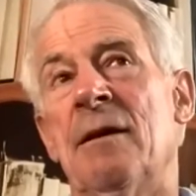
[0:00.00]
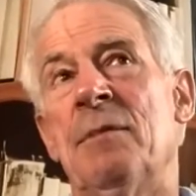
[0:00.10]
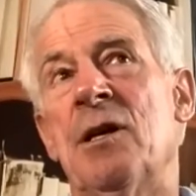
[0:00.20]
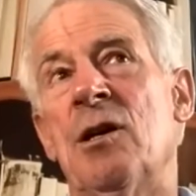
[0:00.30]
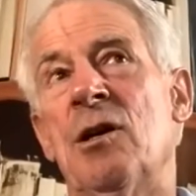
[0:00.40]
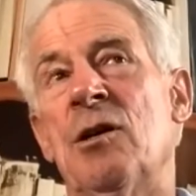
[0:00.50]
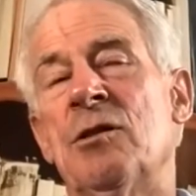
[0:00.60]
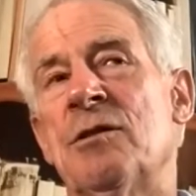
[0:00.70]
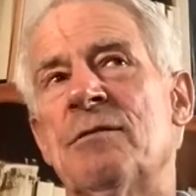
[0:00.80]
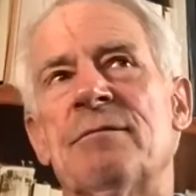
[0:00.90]

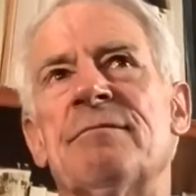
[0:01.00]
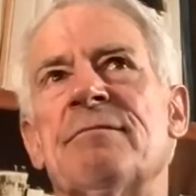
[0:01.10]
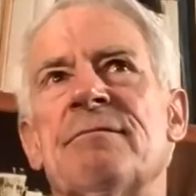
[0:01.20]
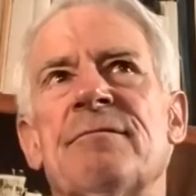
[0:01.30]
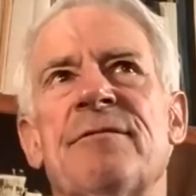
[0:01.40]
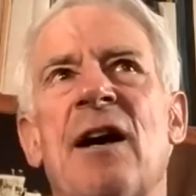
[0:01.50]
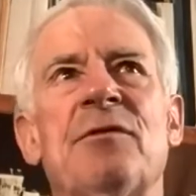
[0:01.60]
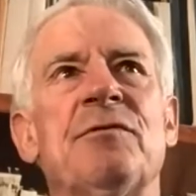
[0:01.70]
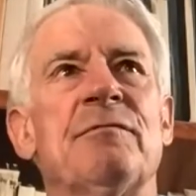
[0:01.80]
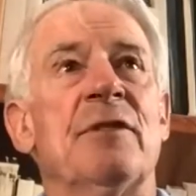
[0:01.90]
because
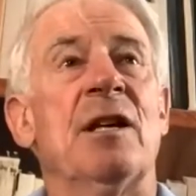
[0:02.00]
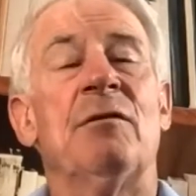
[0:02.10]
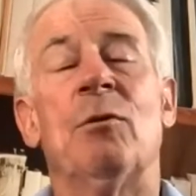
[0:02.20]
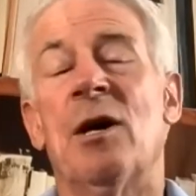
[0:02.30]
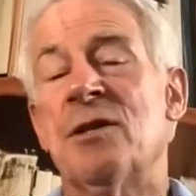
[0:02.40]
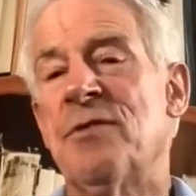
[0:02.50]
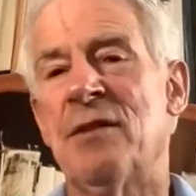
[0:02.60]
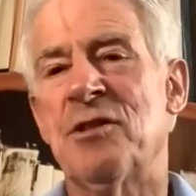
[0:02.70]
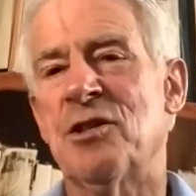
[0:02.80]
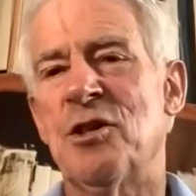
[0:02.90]
5-6